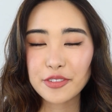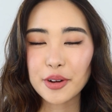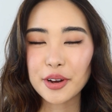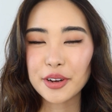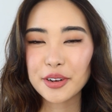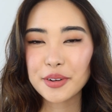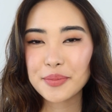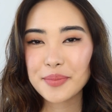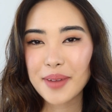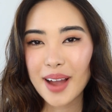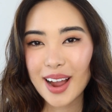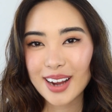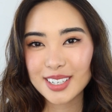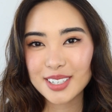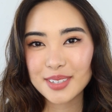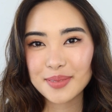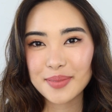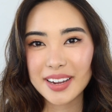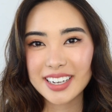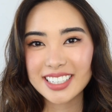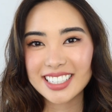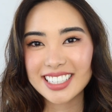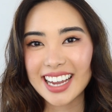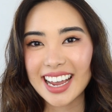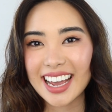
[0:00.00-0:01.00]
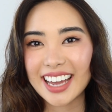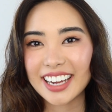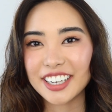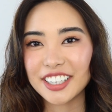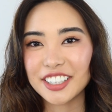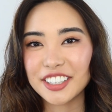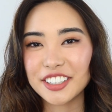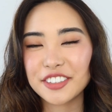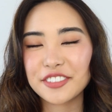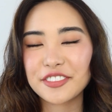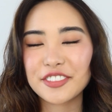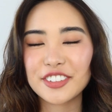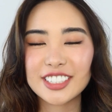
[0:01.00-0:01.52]
Welcome back to my
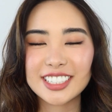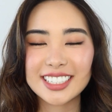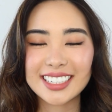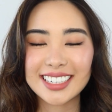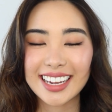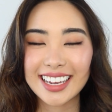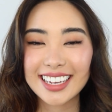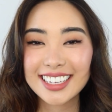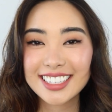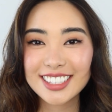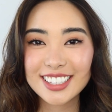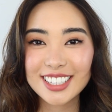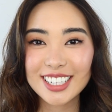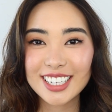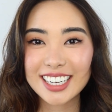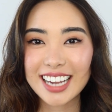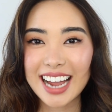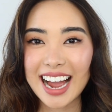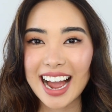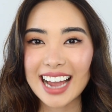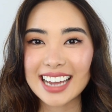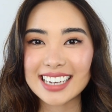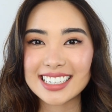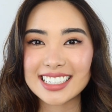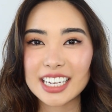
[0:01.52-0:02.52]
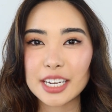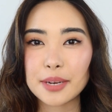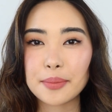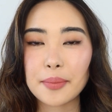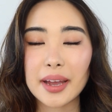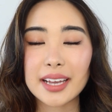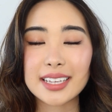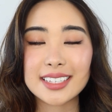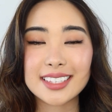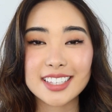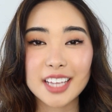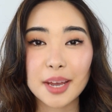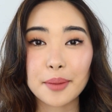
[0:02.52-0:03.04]
channel. For today's look, I did
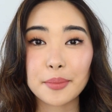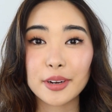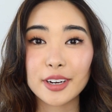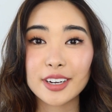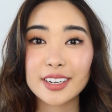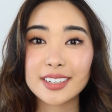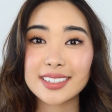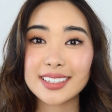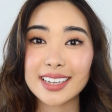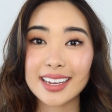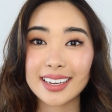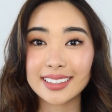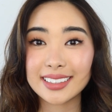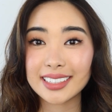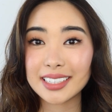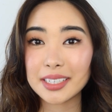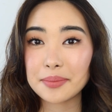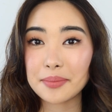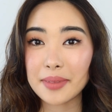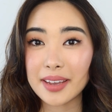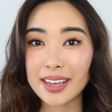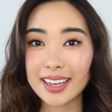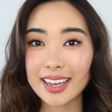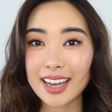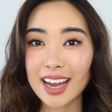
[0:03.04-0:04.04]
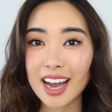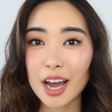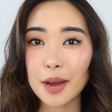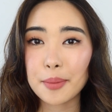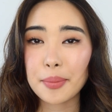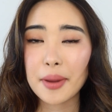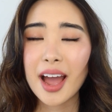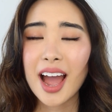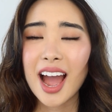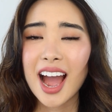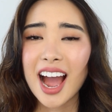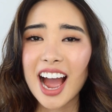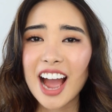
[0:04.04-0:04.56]
my summer daily
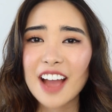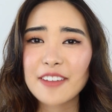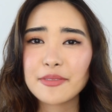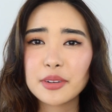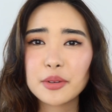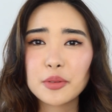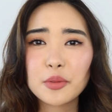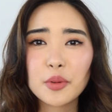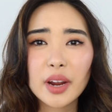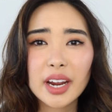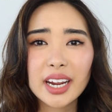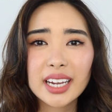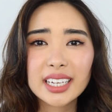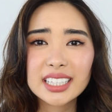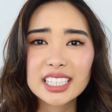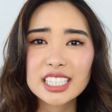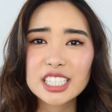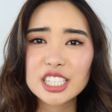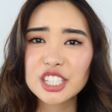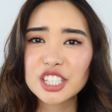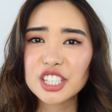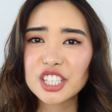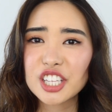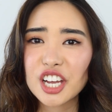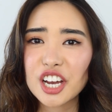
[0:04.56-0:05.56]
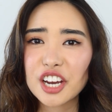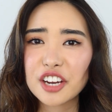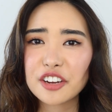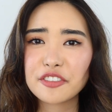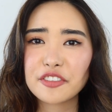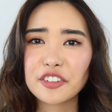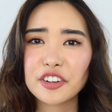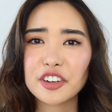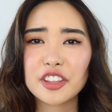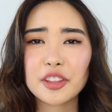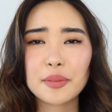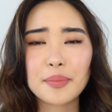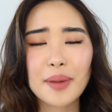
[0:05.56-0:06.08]
makeup. I've been wearing this look
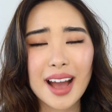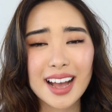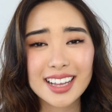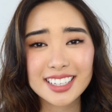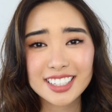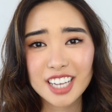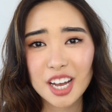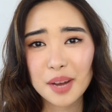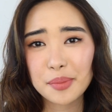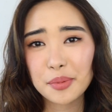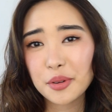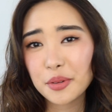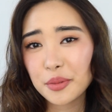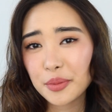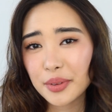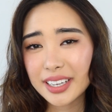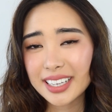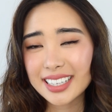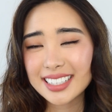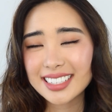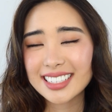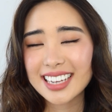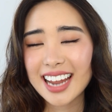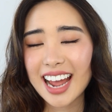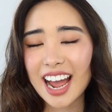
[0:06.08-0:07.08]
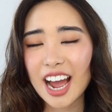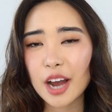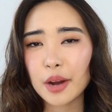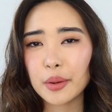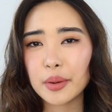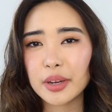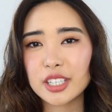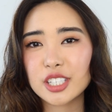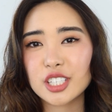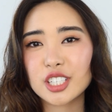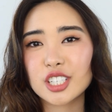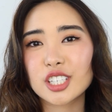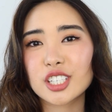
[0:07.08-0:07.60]
for the past couple weeks now.
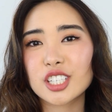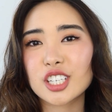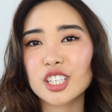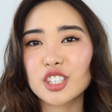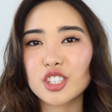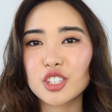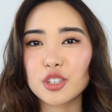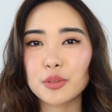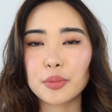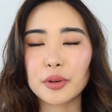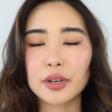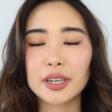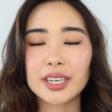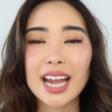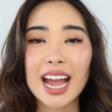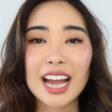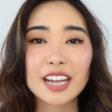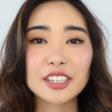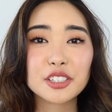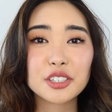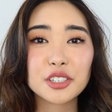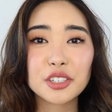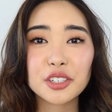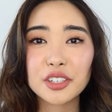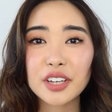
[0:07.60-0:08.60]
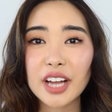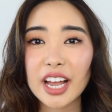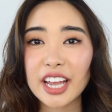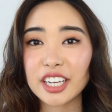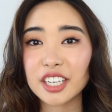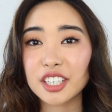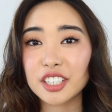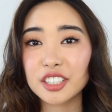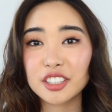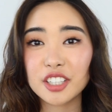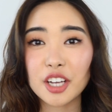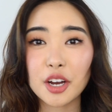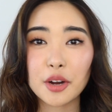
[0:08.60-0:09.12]
It's just a super natural
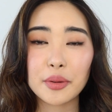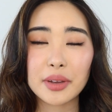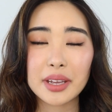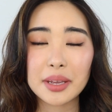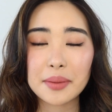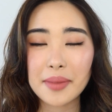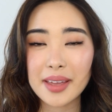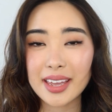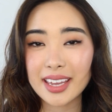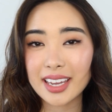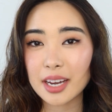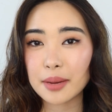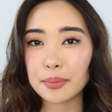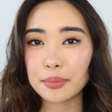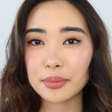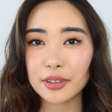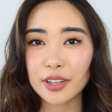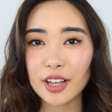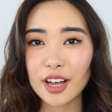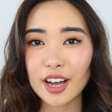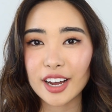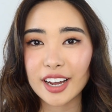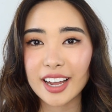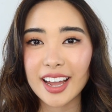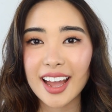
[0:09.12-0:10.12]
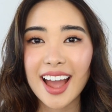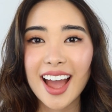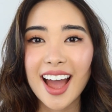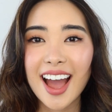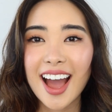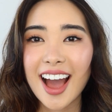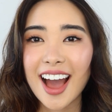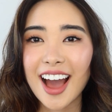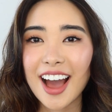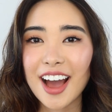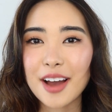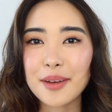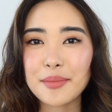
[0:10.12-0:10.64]
and glowy makeup look.
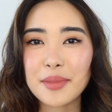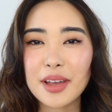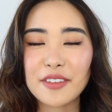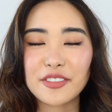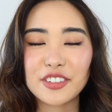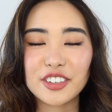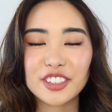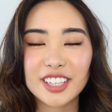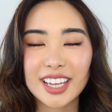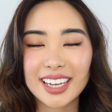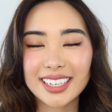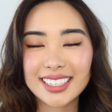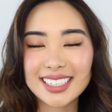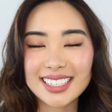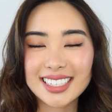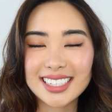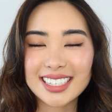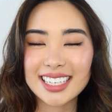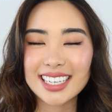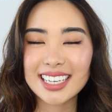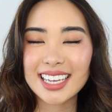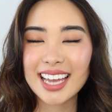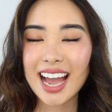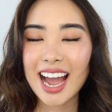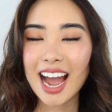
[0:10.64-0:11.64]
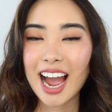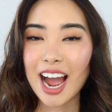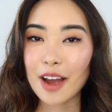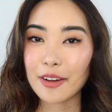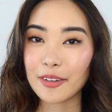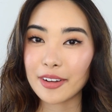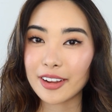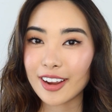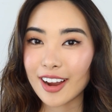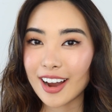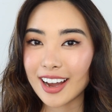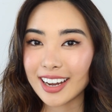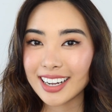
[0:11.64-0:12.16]
Um, if you'd like to see how
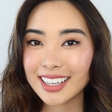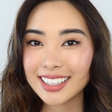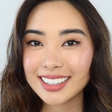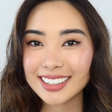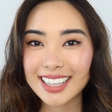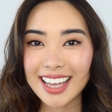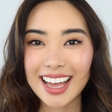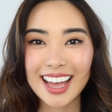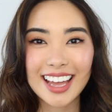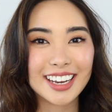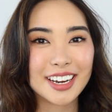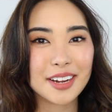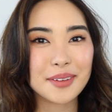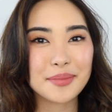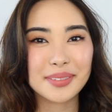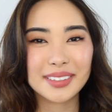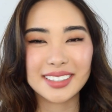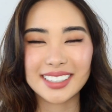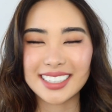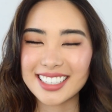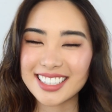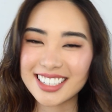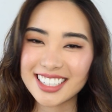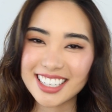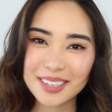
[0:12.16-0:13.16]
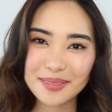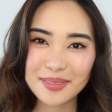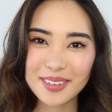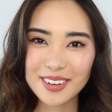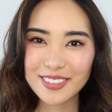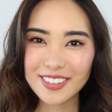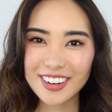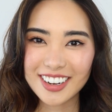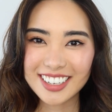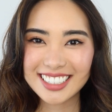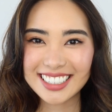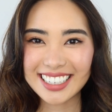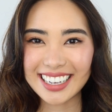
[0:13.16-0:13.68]
I got it, then please keep on
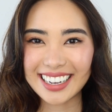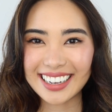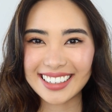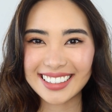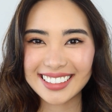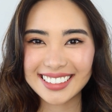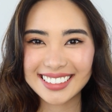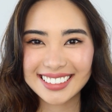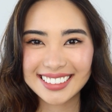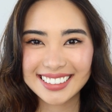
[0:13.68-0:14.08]
watching.